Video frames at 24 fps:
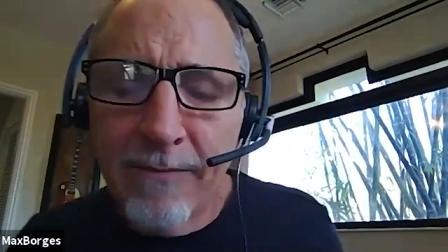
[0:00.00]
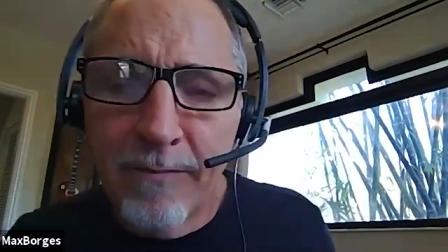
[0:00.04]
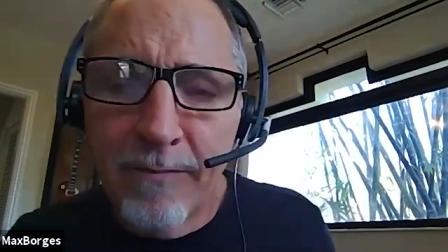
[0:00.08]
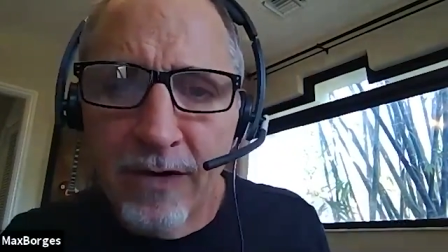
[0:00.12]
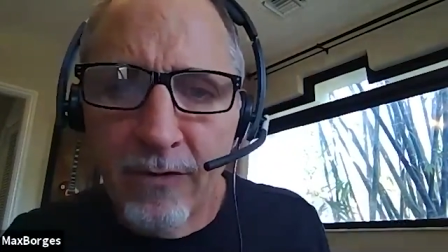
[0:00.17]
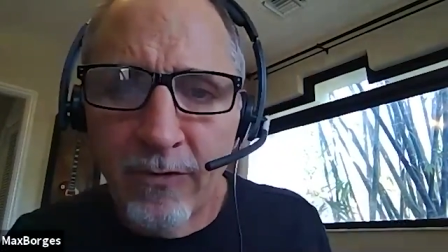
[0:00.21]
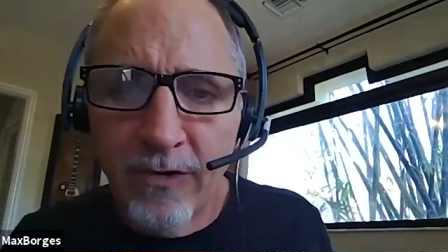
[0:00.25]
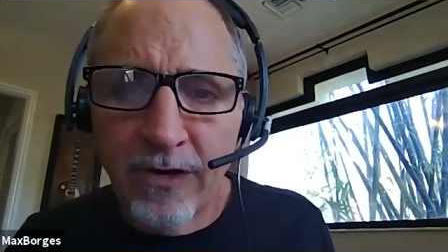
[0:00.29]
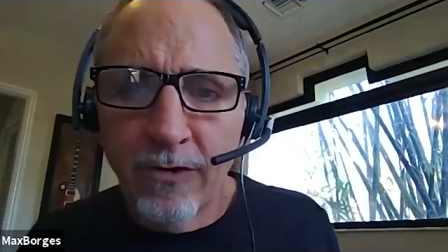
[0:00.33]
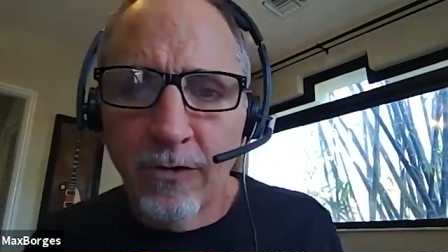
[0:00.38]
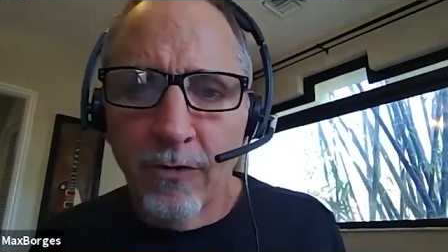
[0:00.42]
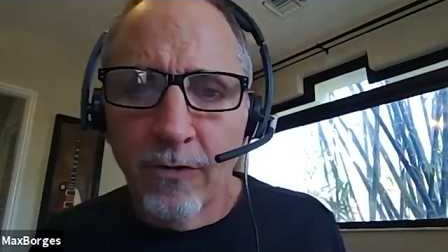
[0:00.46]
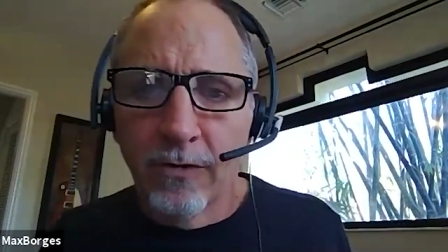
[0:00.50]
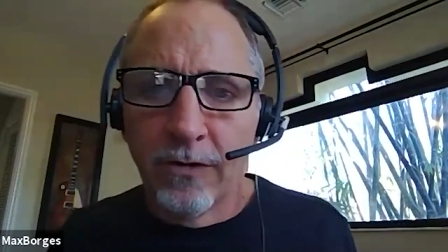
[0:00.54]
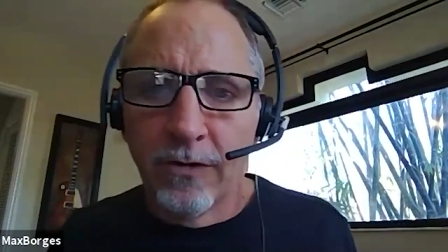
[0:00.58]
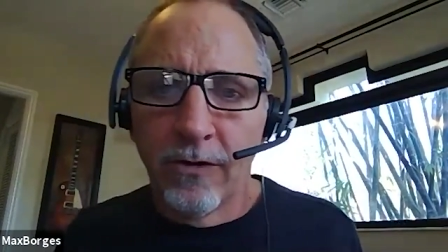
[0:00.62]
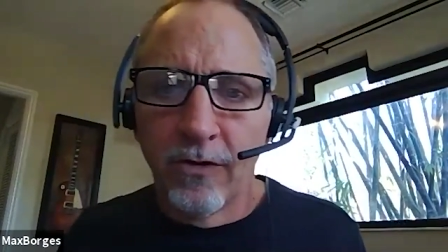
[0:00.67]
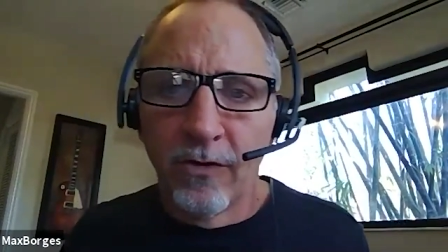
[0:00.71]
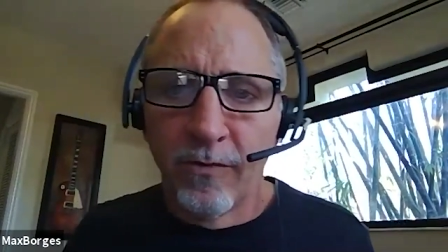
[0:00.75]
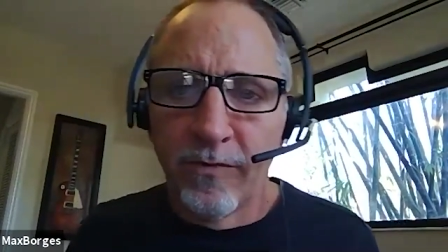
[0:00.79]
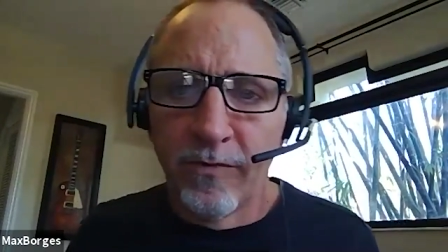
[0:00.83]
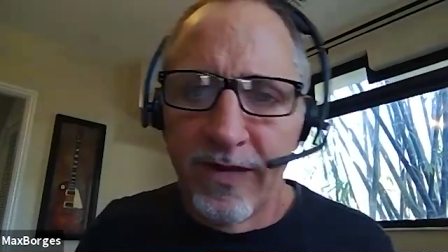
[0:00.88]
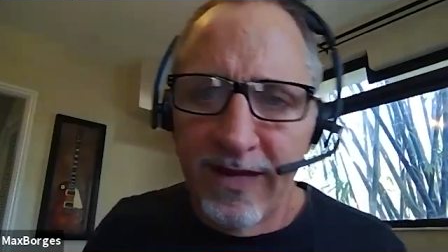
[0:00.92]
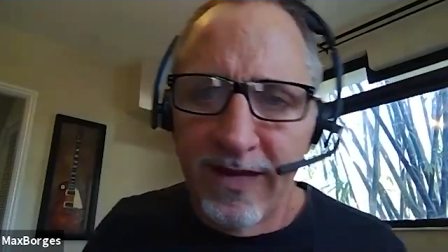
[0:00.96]
but we grew a
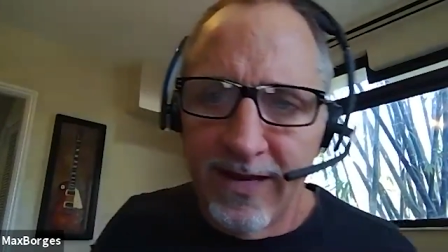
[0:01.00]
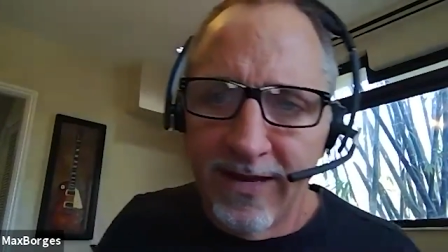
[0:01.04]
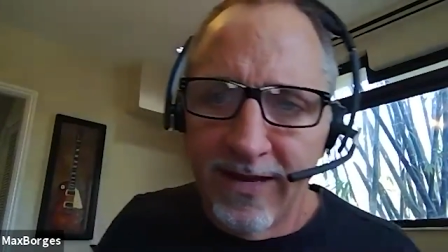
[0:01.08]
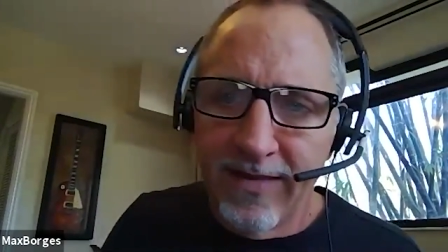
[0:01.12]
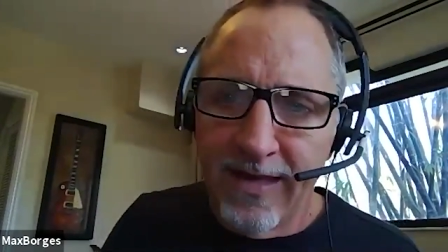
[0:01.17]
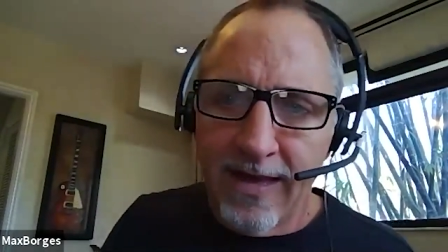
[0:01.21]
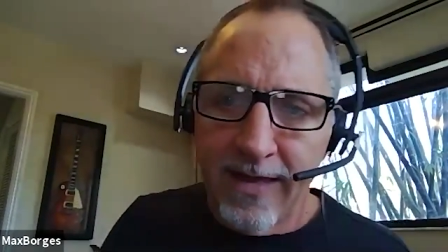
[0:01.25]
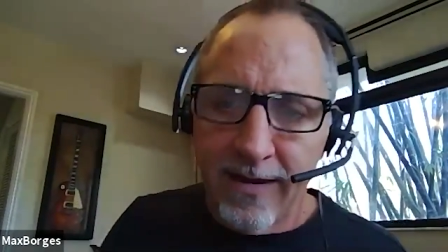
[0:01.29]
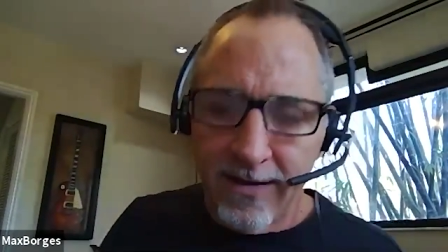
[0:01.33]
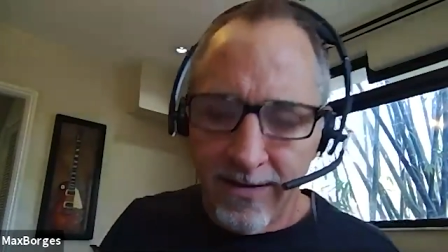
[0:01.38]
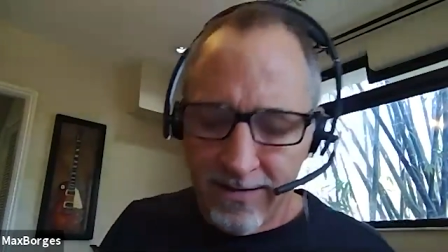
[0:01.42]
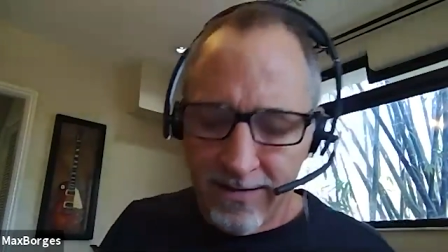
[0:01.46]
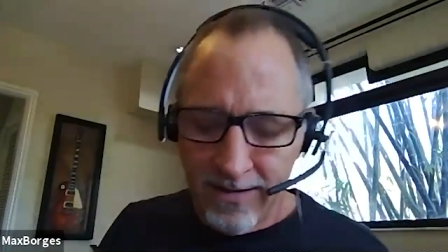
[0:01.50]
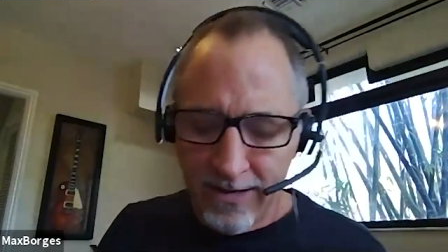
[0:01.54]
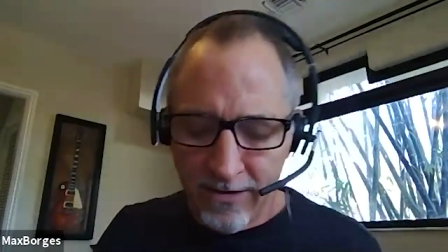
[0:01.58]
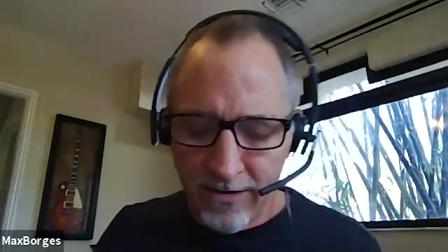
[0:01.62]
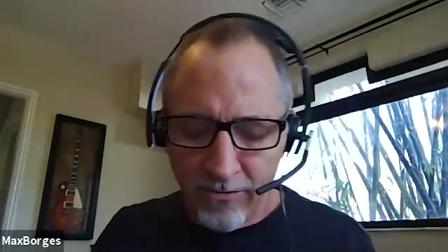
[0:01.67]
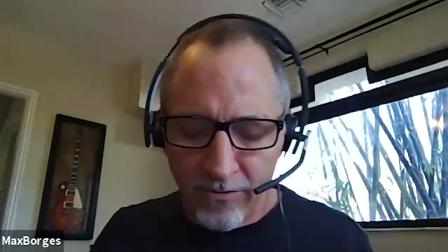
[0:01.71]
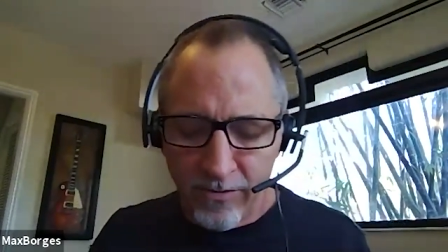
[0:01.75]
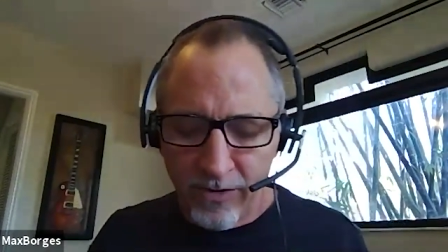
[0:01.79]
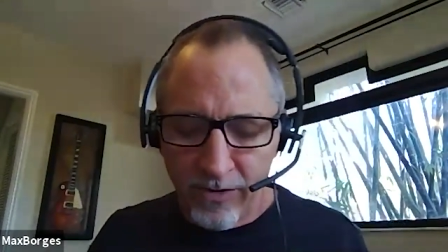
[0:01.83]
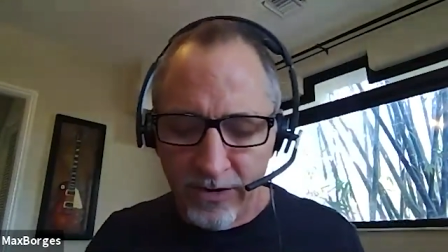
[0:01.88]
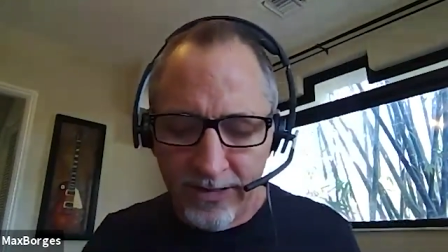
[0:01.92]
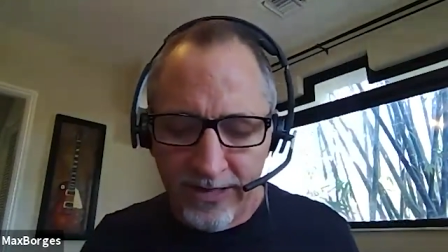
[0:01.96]
little bit, and that you know
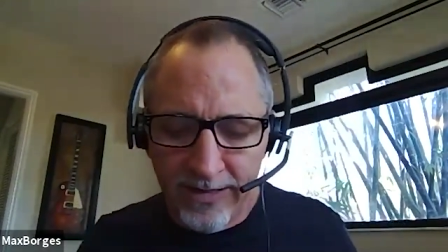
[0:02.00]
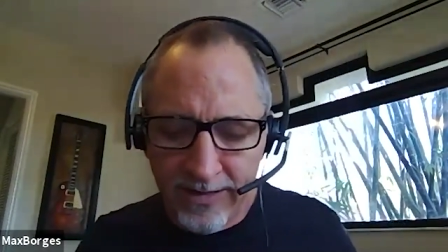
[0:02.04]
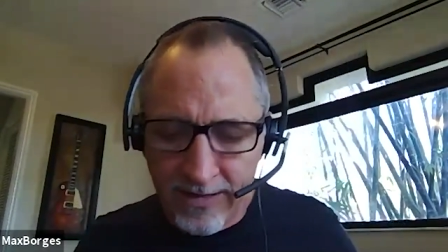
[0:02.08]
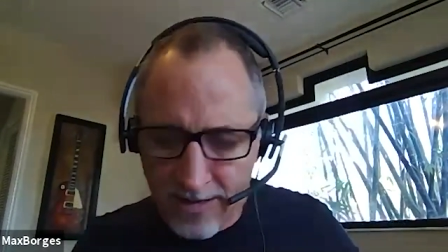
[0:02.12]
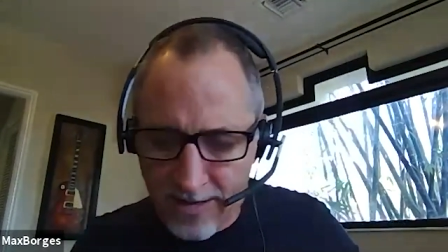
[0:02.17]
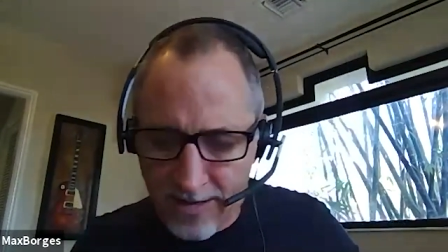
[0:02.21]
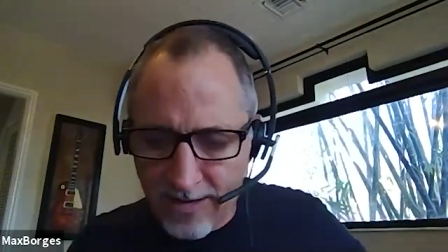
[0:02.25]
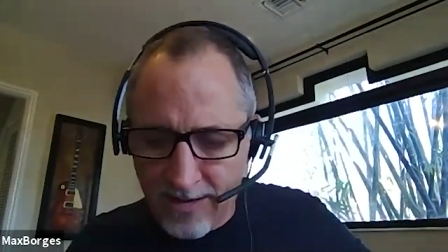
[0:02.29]
really